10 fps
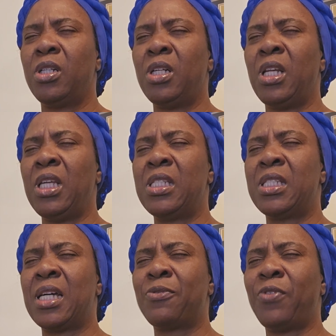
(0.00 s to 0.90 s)
Release
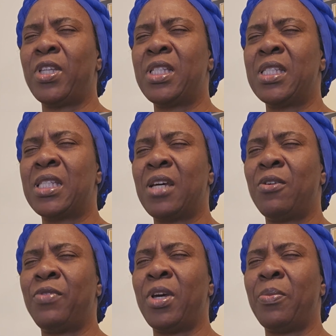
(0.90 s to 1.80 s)
that faith inside
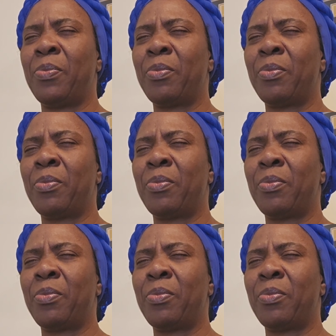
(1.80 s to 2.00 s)
of them